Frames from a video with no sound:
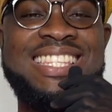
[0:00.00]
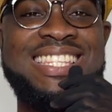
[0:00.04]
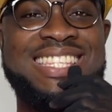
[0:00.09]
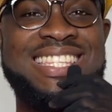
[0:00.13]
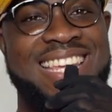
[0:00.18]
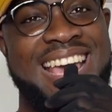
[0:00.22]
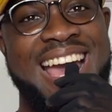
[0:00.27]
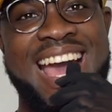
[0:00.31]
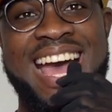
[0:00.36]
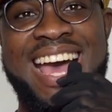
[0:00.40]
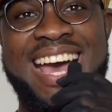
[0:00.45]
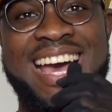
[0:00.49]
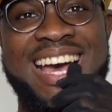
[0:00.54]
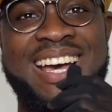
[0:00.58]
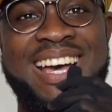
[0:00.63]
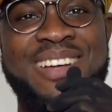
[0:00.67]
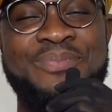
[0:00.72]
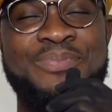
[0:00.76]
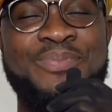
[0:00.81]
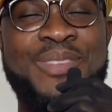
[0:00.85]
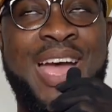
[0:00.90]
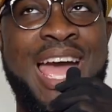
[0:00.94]

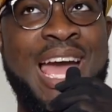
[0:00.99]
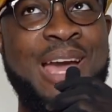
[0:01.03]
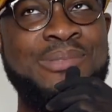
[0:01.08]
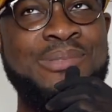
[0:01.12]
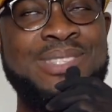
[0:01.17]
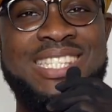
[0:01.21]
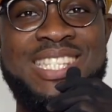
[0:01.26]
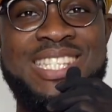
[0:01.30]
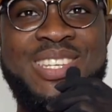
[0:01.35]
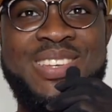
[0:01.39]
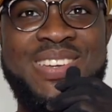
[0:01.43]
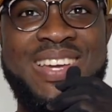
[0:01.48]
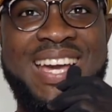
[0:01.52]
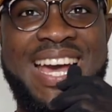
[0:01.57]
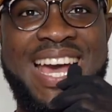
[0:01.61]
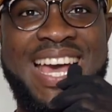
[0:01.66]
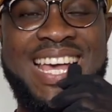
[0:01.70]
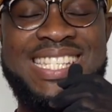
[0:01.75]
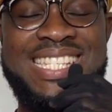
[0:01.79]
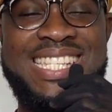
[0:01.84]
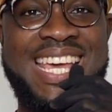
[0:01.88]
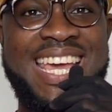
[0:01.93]
yeah, I will see you
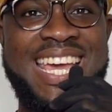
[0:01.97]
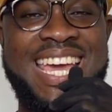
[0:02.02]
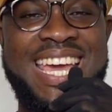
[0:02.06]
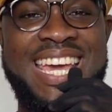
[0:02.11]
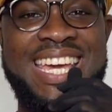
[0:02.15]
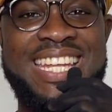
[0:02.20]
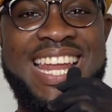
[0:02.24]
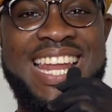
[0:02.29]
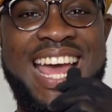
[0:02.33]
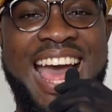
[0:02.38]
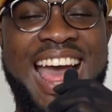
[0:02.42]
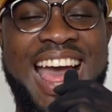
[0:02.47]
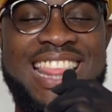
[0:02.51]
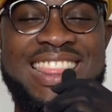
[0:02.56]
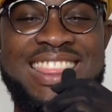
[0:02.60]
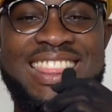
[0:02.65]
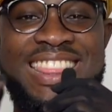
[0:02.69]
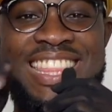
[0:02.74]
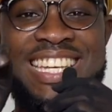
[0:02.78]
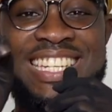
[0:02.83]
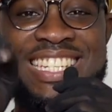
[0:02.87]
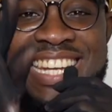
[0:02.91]
guys in
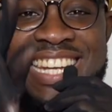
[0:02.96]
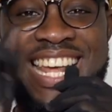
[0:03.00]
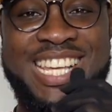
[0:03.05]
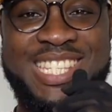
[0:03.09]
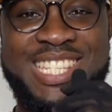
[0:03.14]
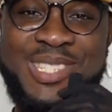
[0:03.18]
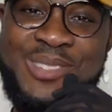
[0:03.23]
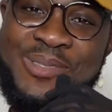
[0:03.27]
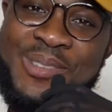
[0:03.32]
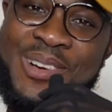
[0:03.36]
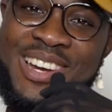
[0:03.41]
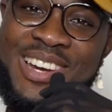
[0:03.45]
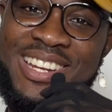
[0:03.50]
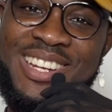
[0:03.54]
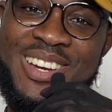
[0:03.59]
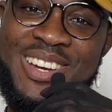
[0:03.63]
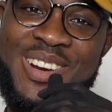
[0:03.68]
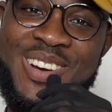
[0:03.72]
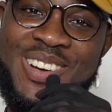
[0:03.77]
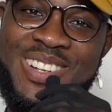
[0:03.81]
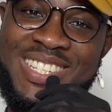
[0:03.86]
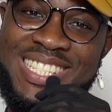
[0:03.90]
the next one.
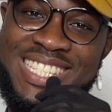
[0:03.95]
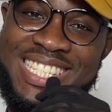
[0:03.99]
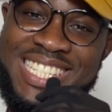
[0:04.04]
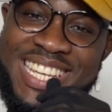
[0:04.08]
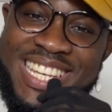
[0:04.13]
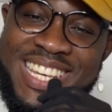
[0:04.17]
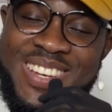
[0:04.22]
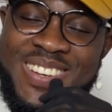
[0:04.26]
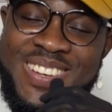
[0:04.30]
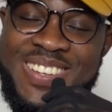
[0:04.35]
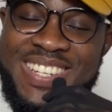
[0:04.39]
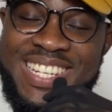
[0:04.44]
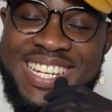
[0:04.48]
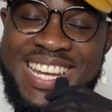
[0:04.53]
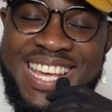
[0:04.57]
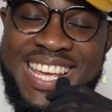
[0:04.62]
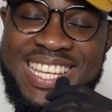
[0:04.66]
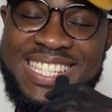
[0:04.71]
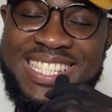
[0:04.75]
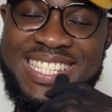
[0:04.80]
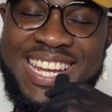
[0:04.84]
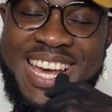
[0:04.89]
Until
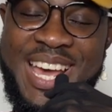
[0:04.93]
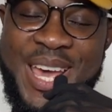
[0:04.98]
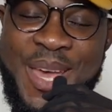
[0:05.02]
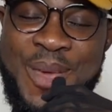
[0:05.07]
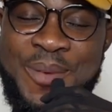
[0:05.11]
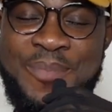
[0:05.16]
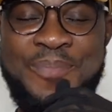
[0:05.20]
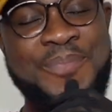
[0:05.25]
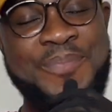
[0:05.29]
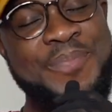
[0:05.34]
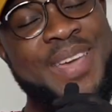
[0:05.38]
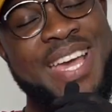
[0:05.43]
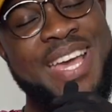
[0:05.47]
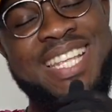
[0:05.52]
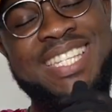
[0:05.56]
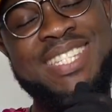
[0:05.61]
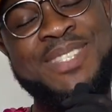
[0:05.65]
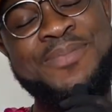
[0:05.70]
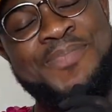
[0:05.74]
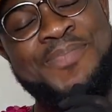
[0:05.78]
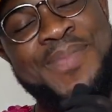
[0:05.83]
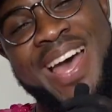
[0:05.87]
next time,
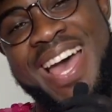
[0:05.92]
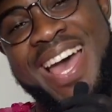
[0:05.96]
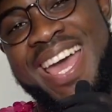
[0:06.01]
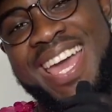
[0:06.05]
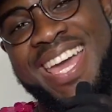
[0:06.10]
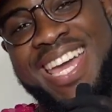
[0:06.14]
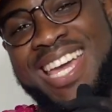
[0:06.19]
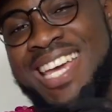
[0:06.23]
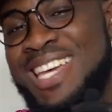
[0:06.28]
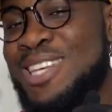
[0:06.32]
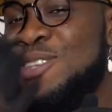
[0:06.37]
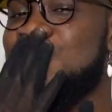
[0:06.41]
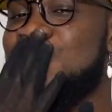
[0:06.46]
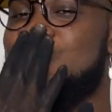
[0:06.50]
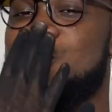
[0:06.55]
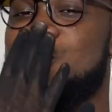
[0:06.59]
it's bye.